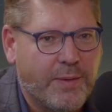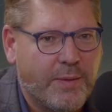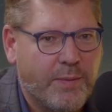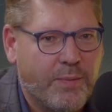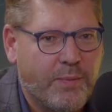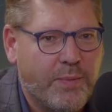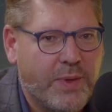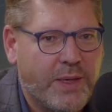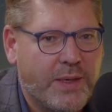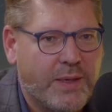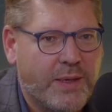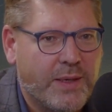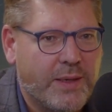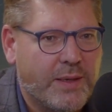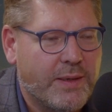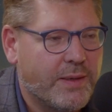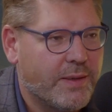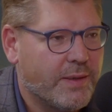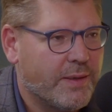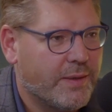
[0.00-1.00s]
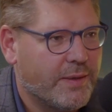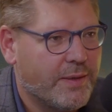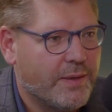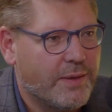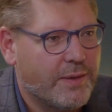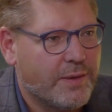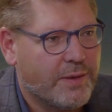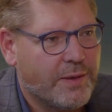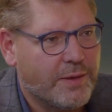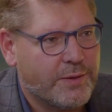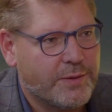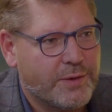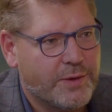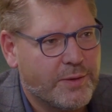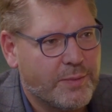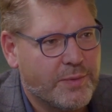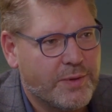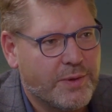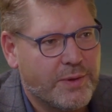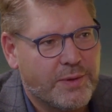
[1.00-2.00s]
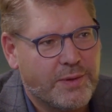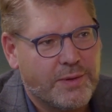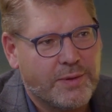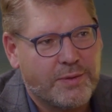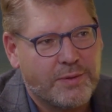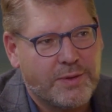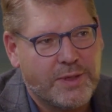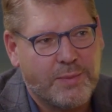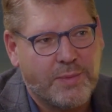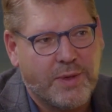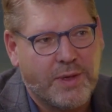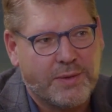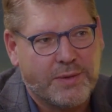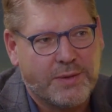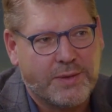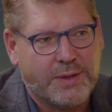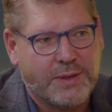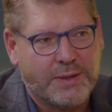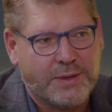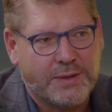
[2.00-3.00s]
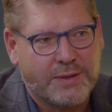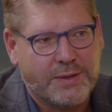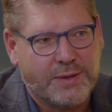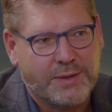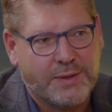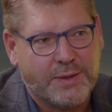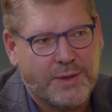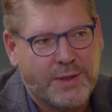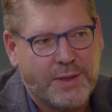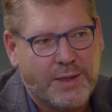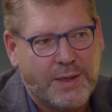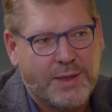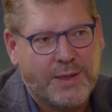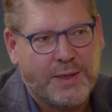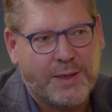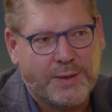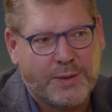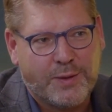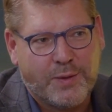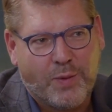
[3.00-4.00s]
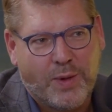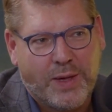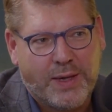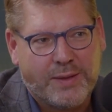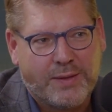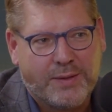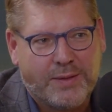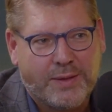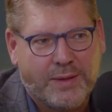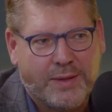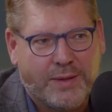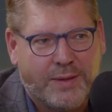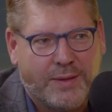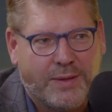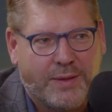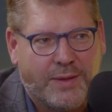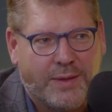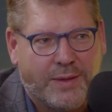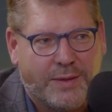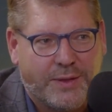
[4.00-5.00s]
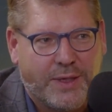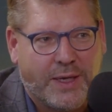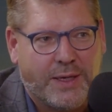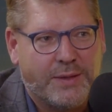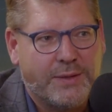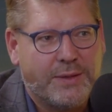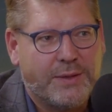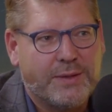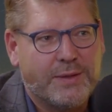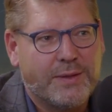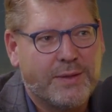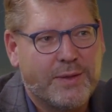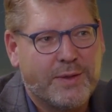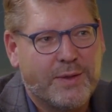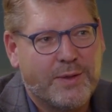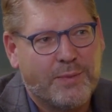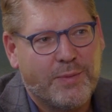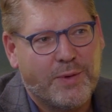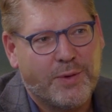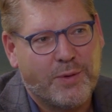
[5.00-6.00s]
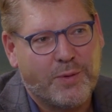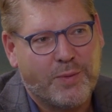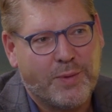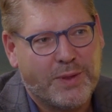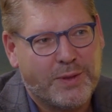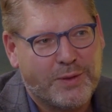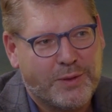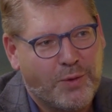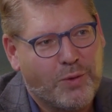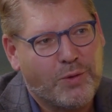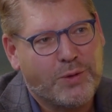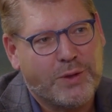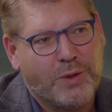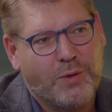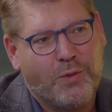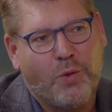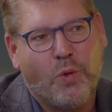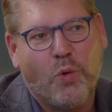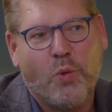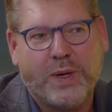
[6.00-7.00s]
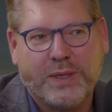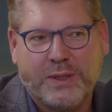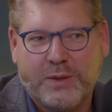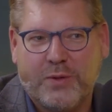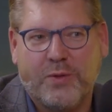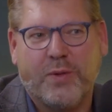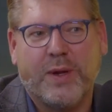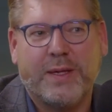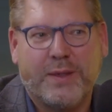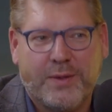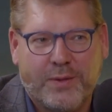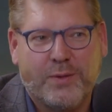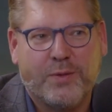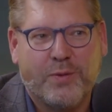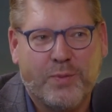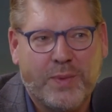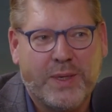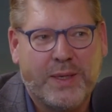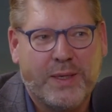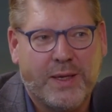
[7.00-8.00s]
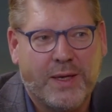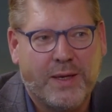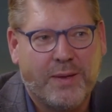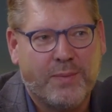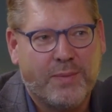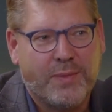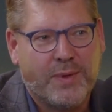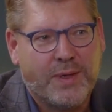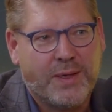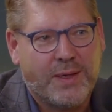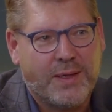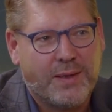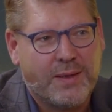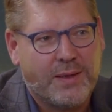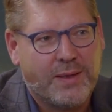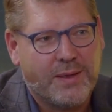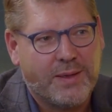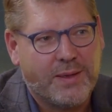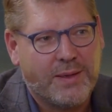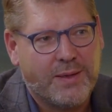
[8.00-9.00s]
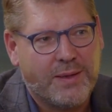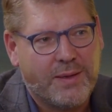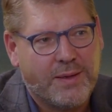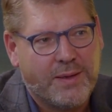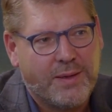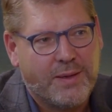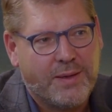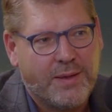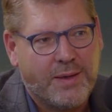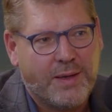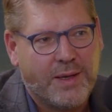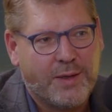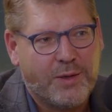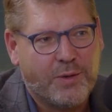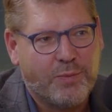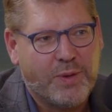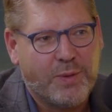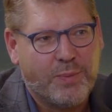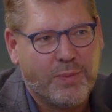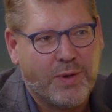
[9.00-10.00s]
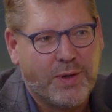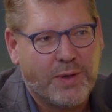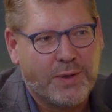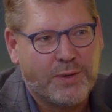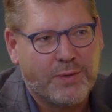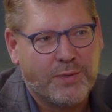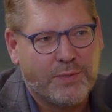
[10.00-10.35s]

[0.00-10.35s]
meeting the customer demands is quite a challenge, but always great to meet them and to be part